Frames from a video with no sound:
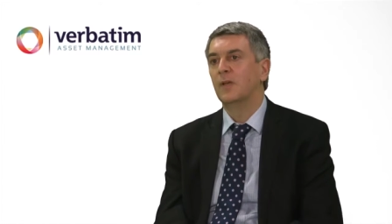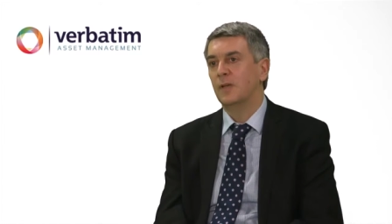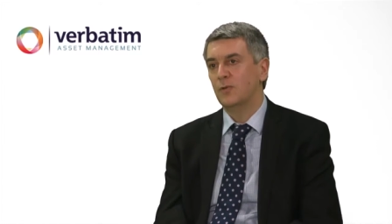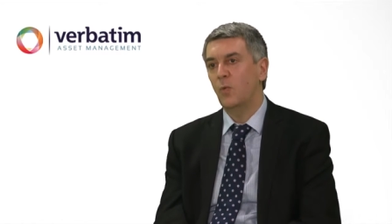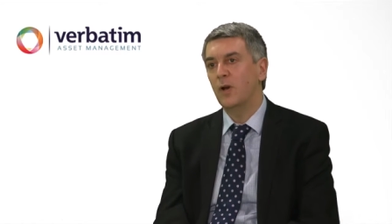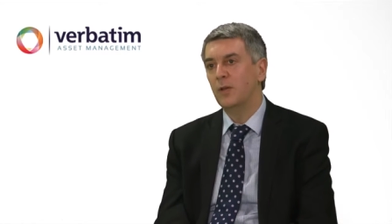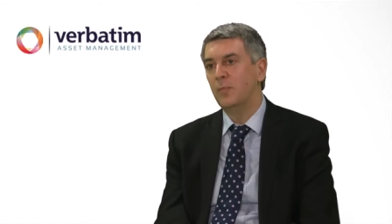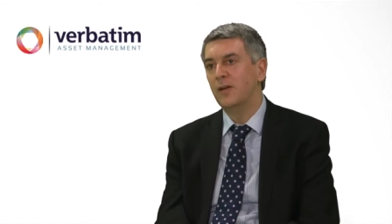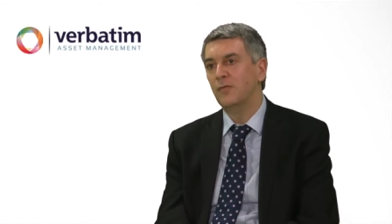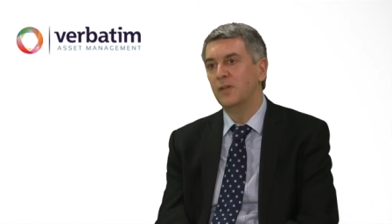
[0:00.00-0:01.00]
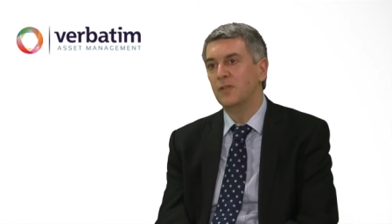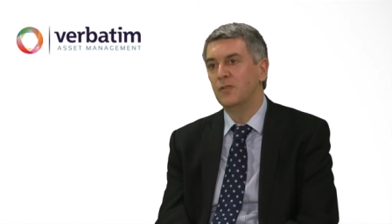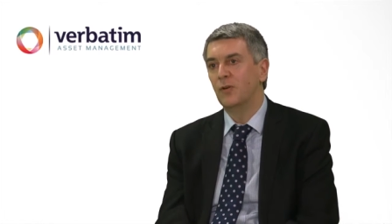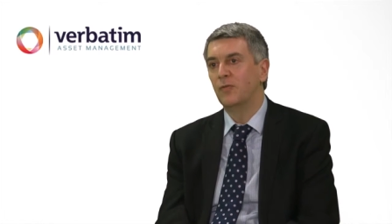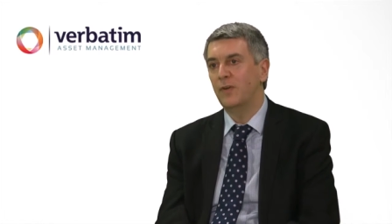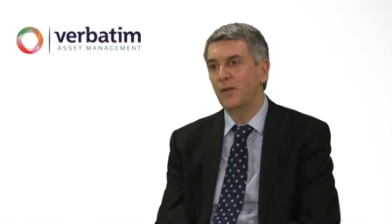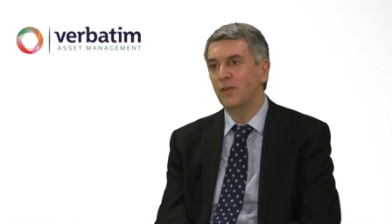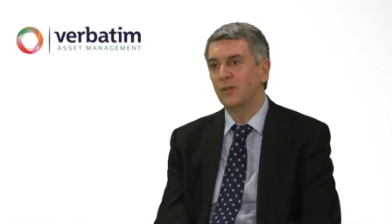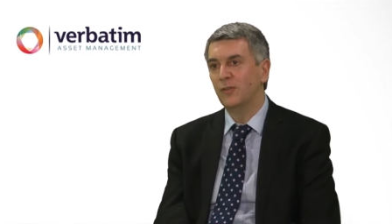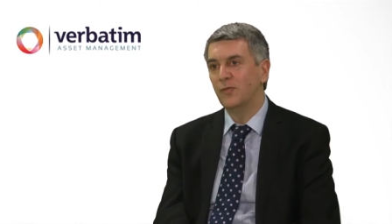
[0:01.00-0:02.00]
So one of the benefits of
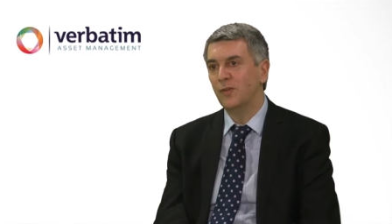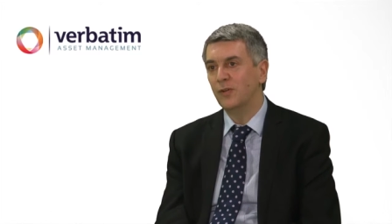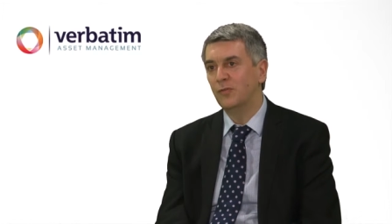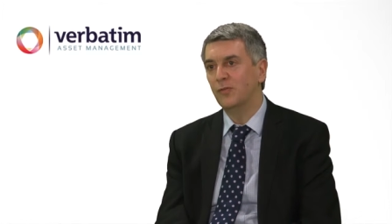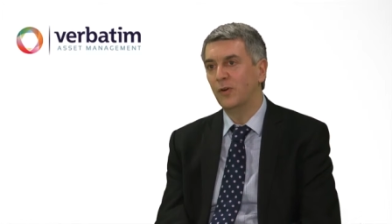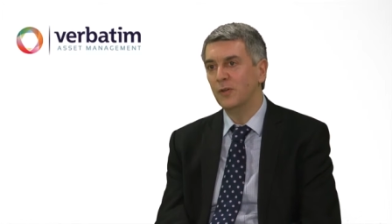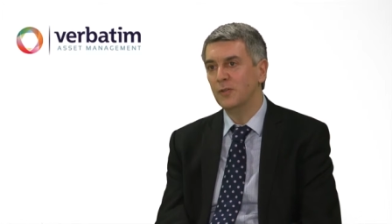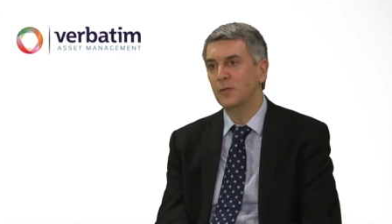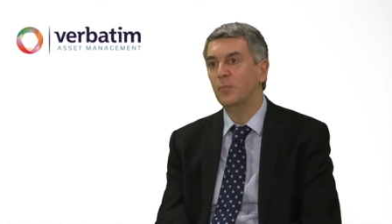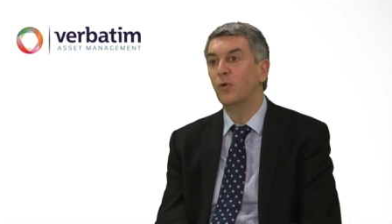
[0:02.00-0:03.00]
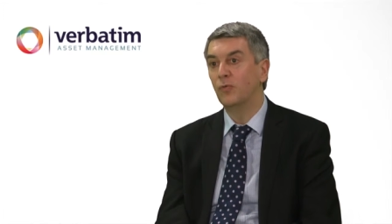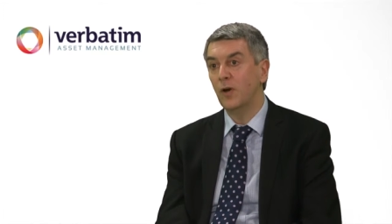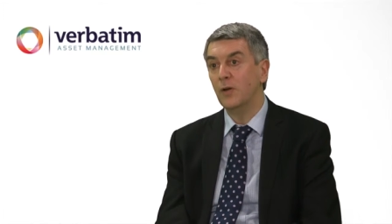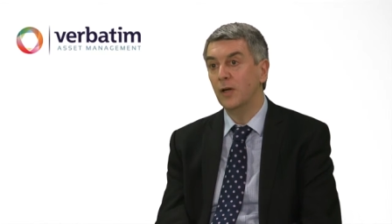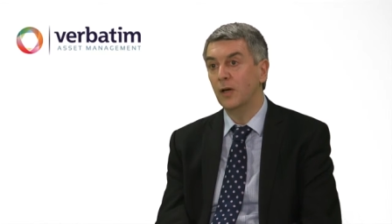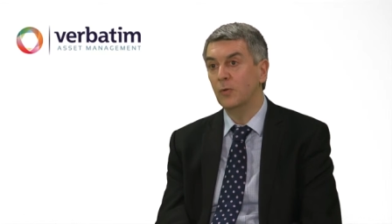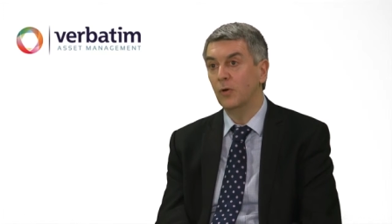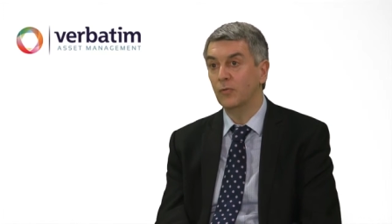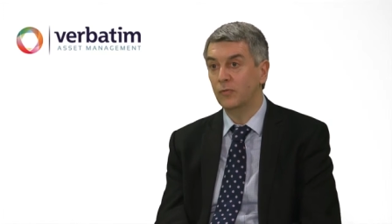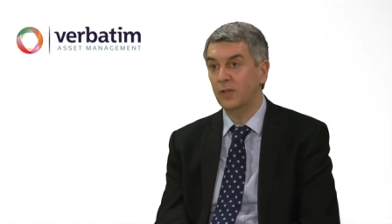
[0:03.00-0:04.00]
having a diversified portfolio
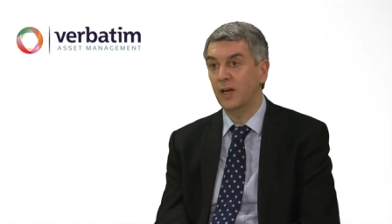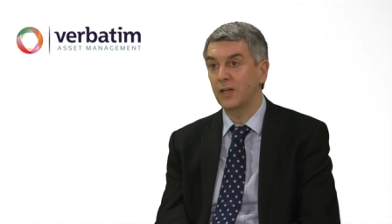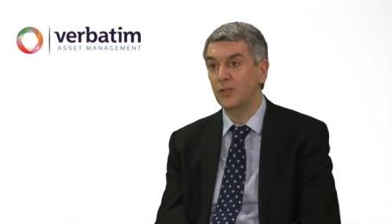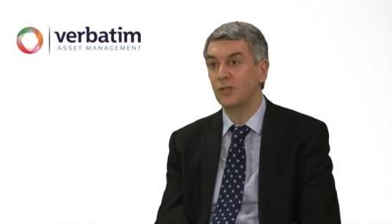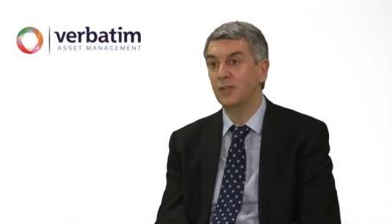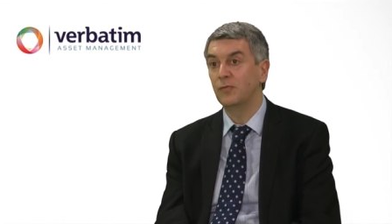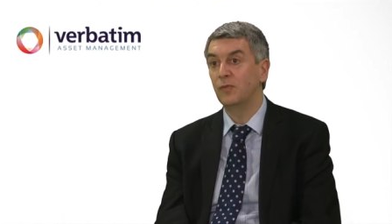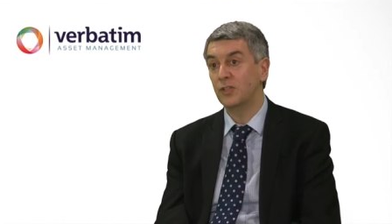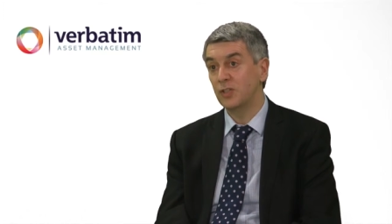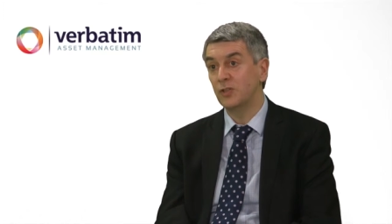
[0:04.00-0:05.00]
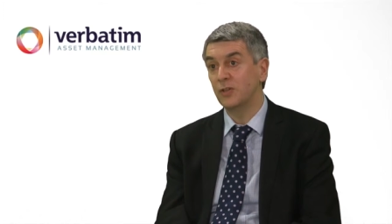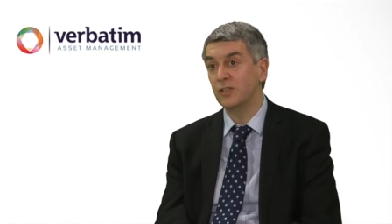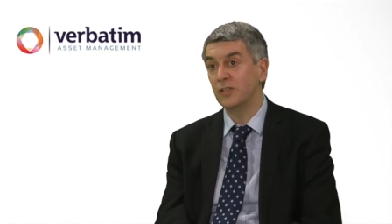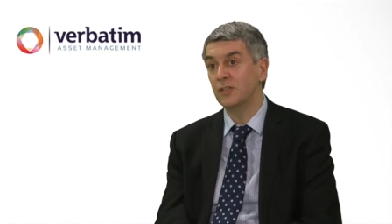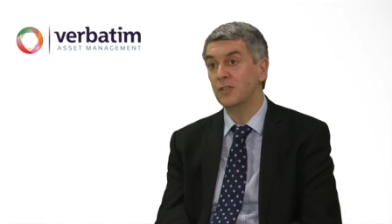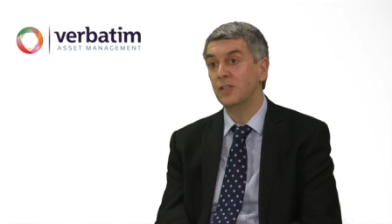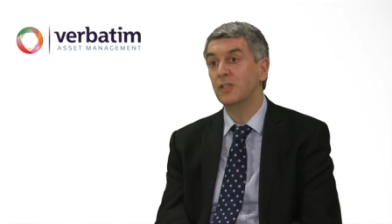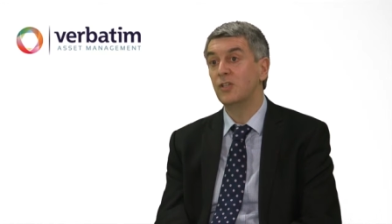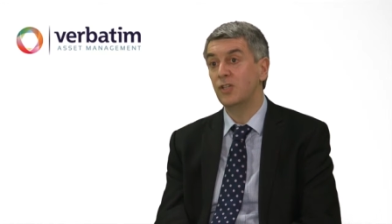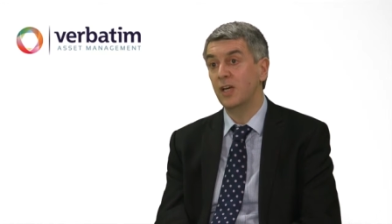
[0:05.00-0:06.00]
of cash, fixed interest and
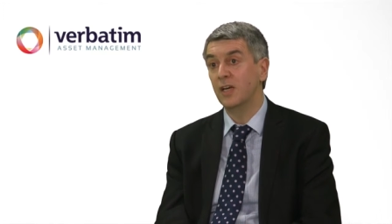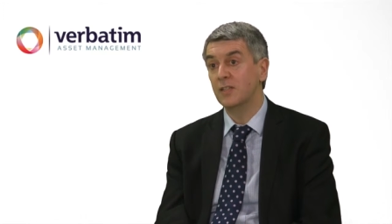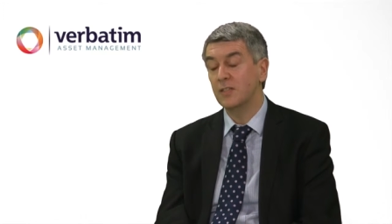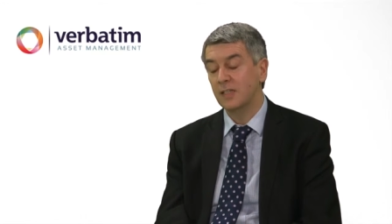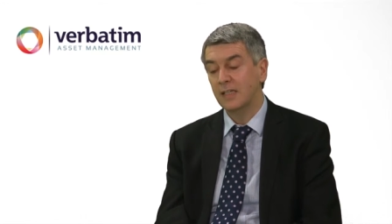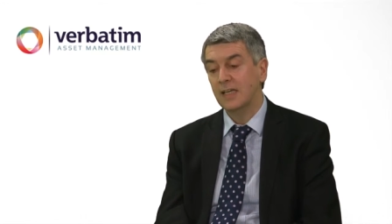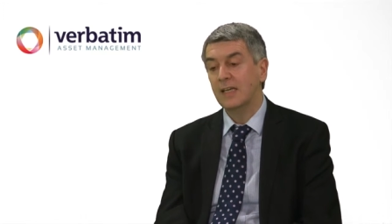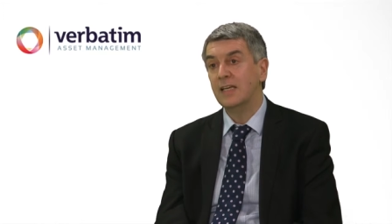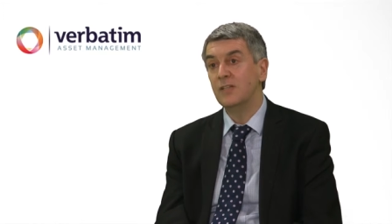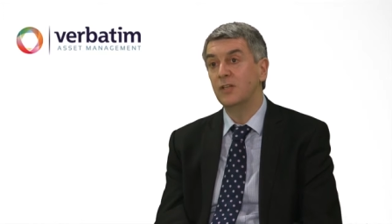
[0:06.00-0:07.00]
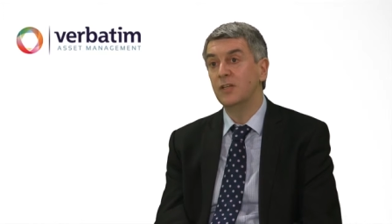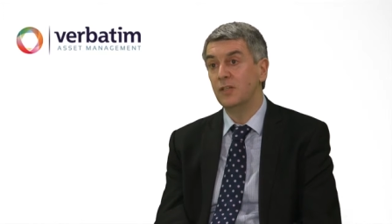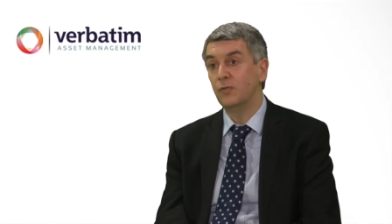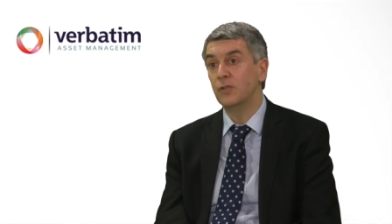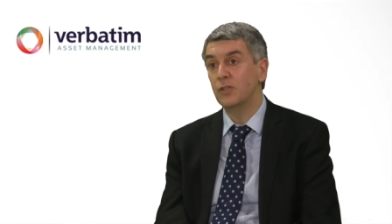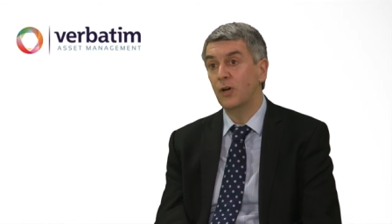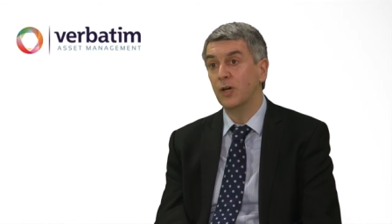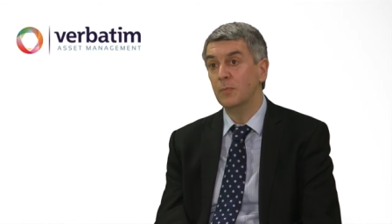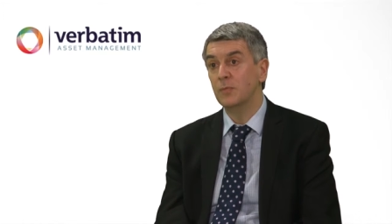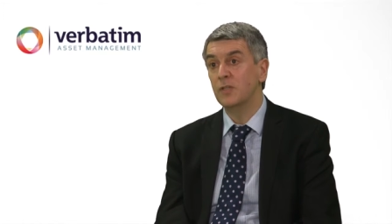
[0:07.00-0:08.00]
shares is that at different
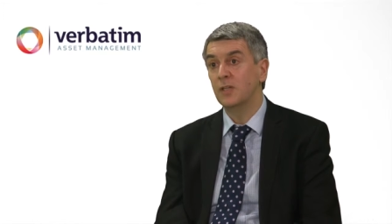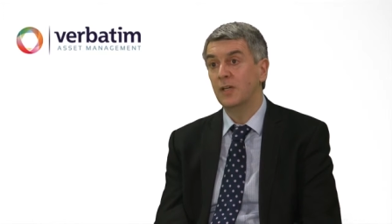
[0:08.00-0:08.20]
times,